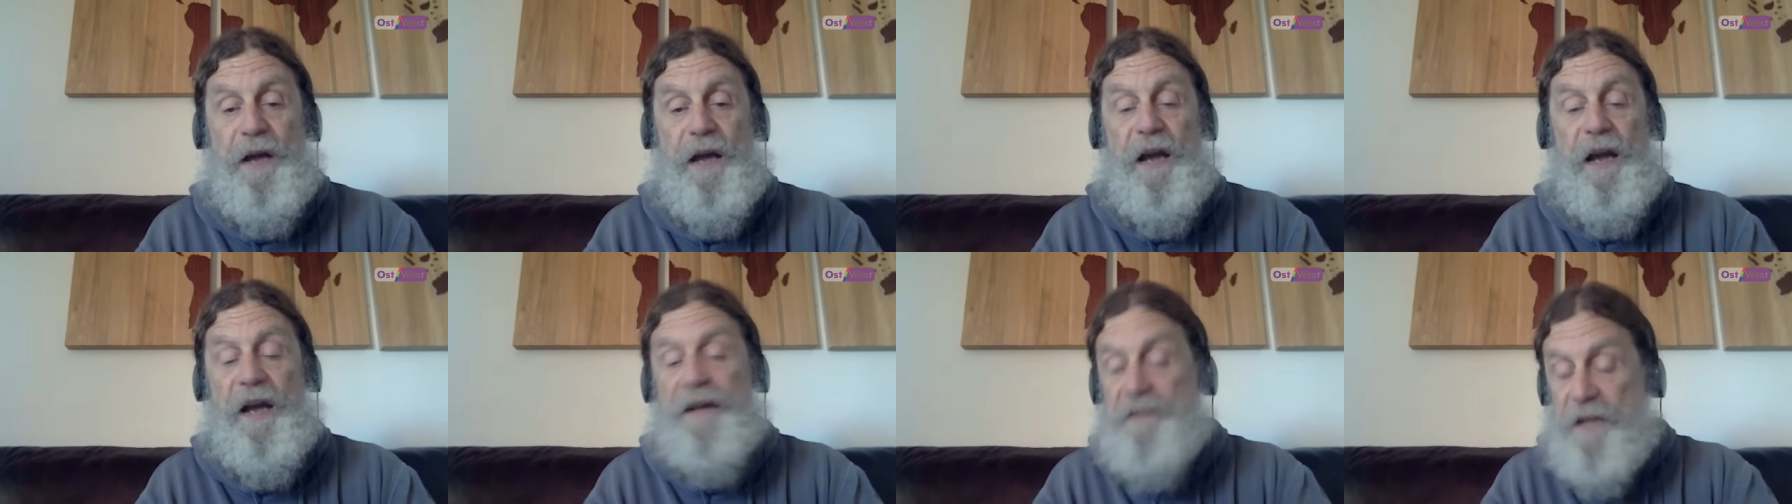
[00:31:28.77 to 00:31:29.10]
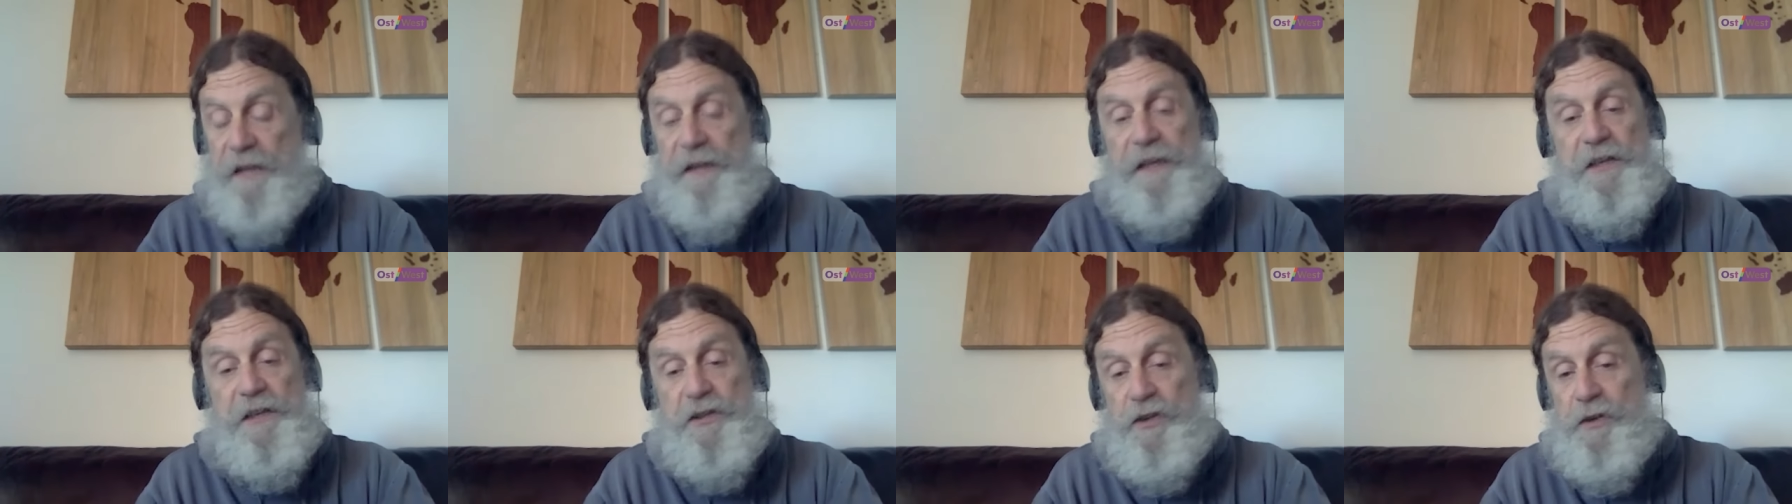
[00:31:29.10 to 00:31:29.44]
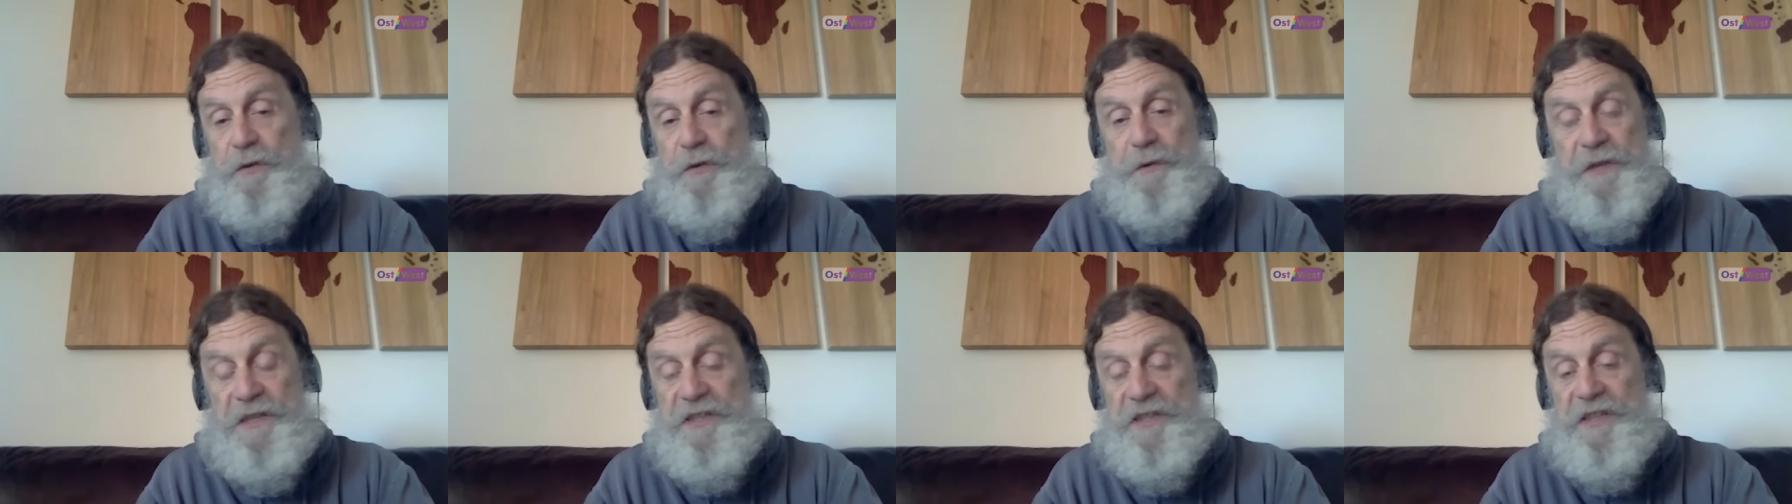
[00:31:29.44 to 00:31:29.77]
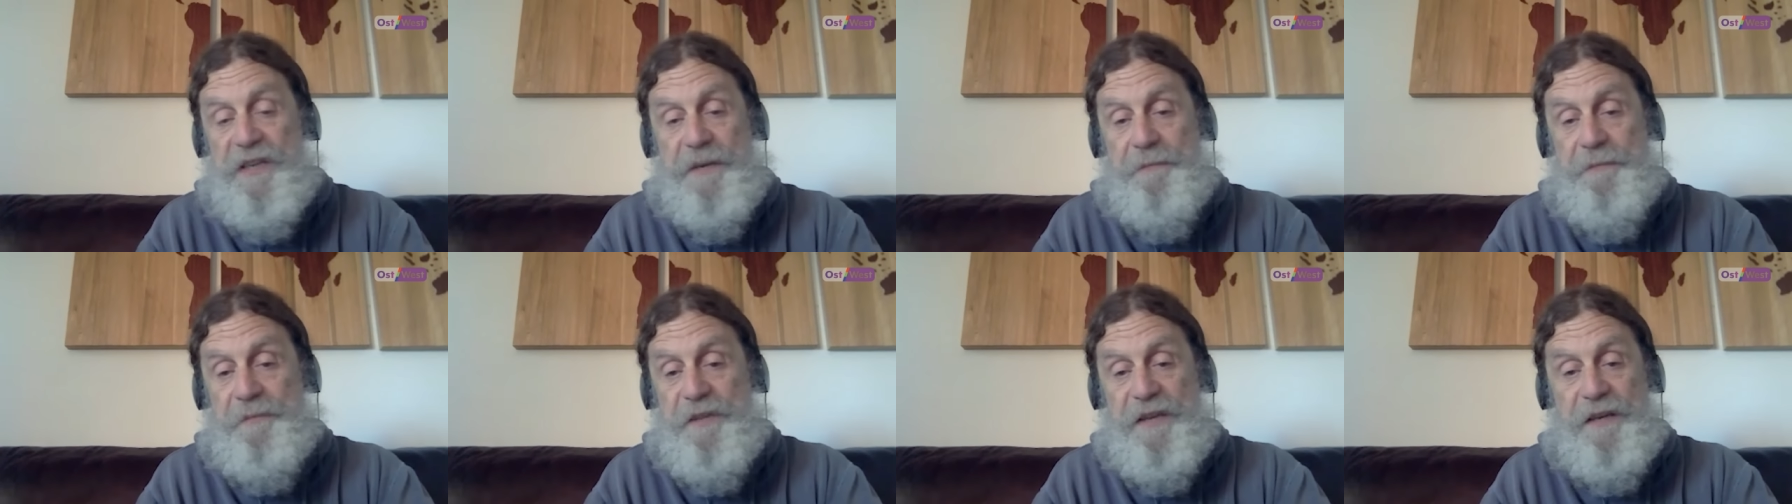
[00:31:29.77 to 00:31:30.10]
And then they showed the
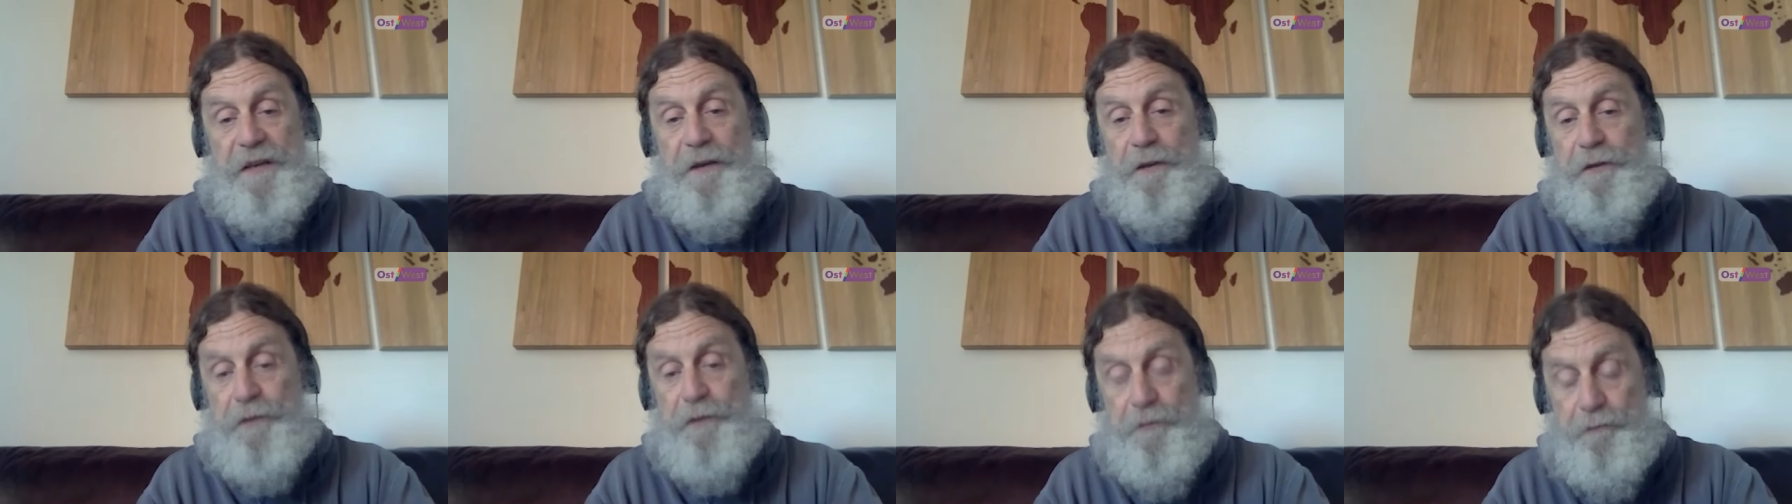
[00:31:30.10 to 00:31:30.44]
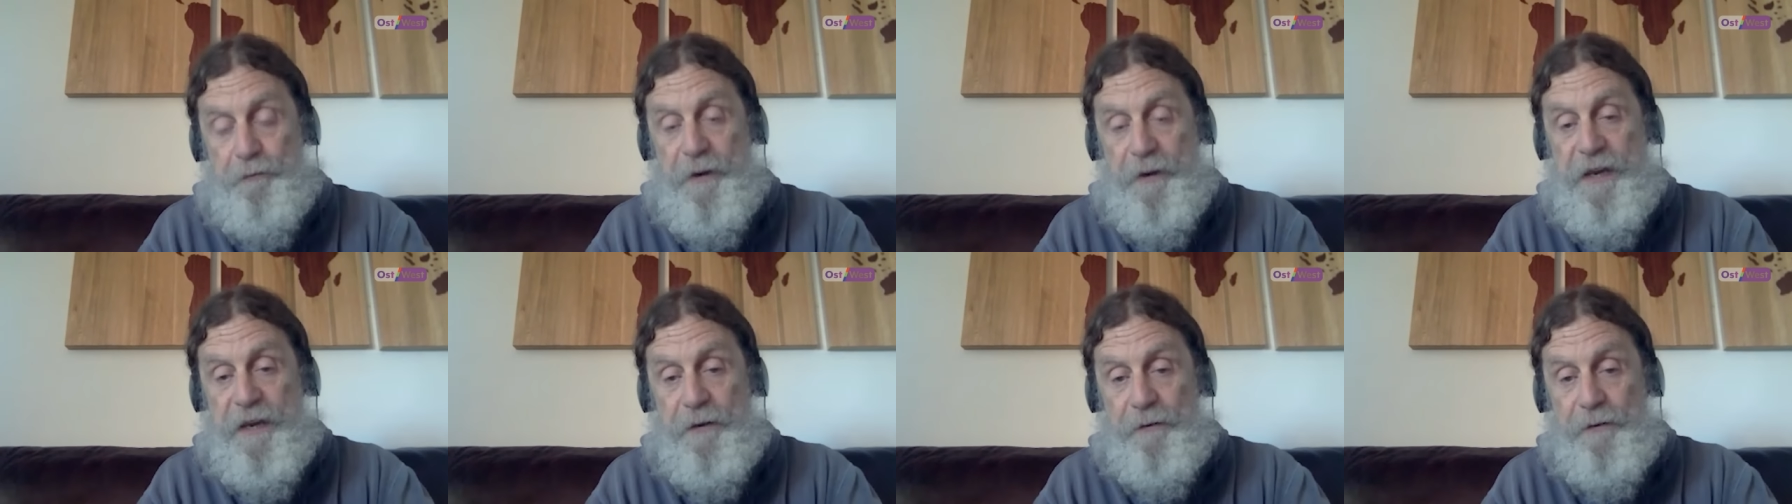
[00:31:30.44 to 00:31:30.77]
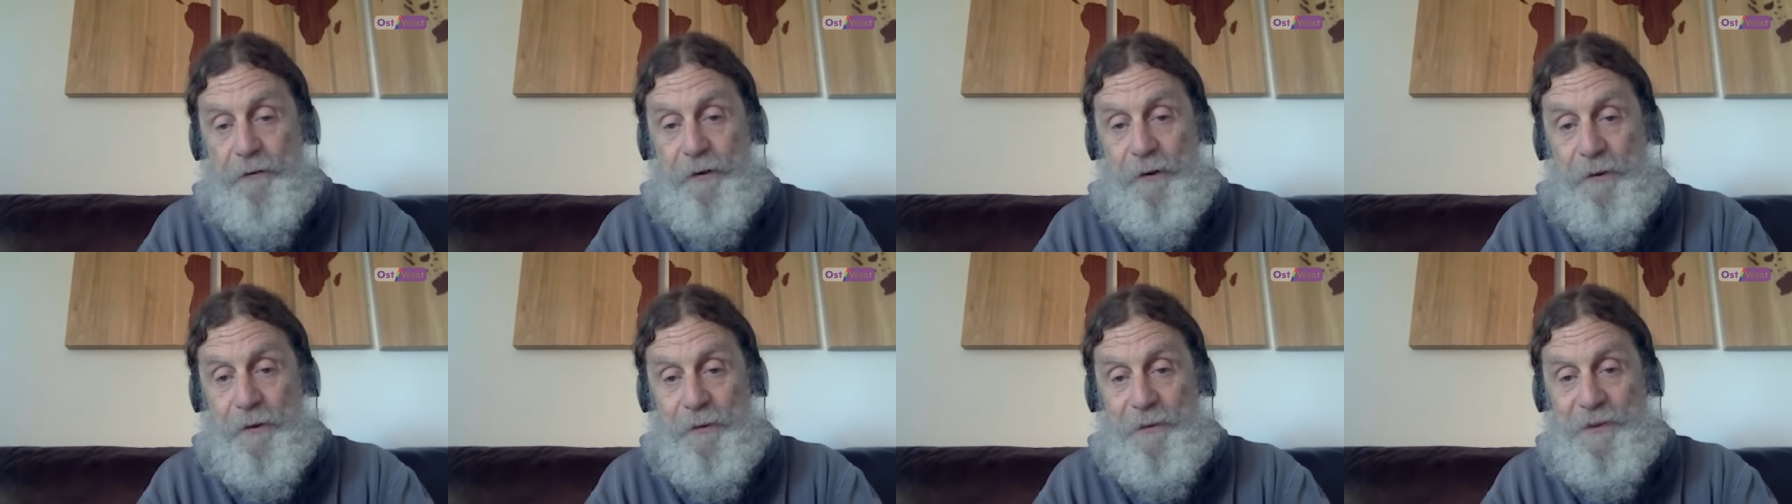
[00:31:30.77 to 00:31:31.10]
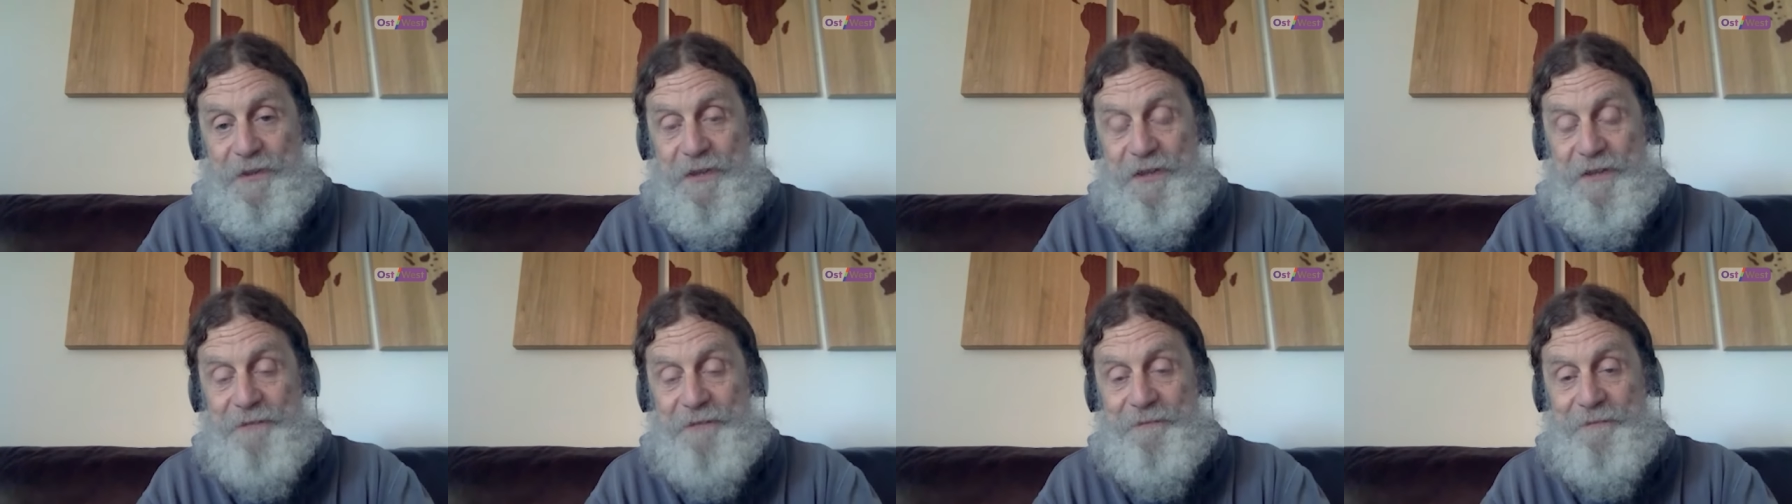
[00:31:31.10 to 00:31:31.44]
same thing in three year
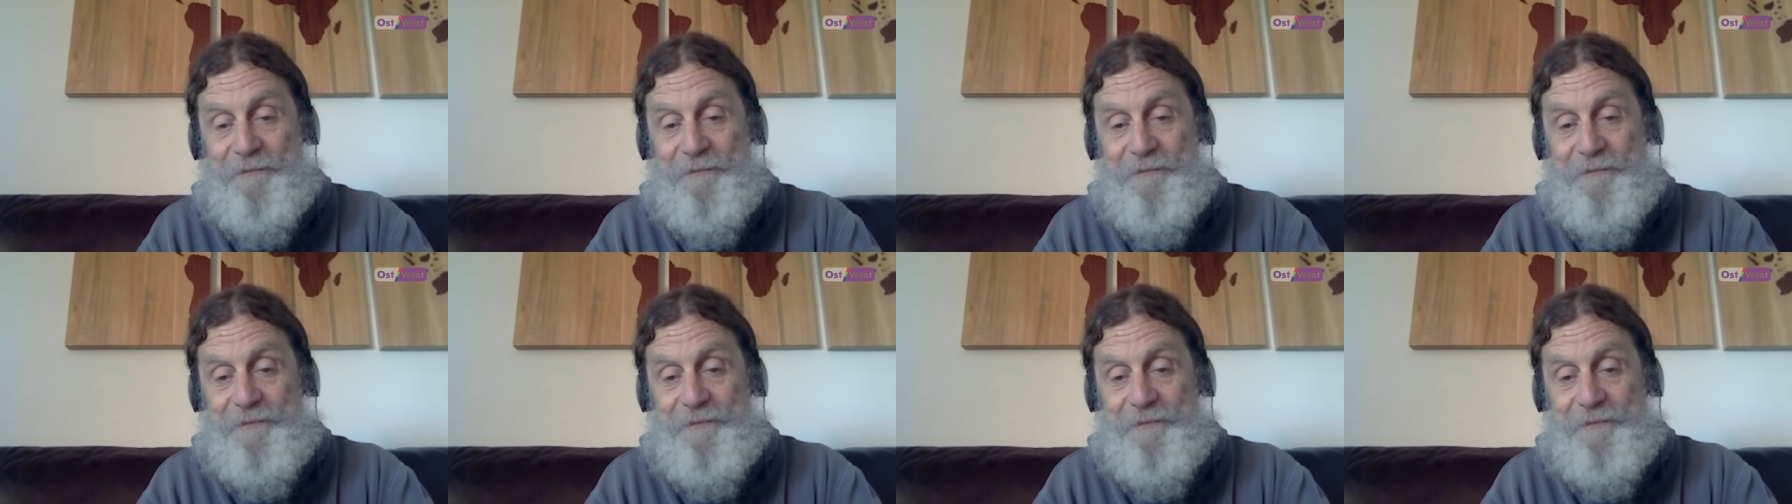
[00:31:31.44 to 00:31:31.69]
olds.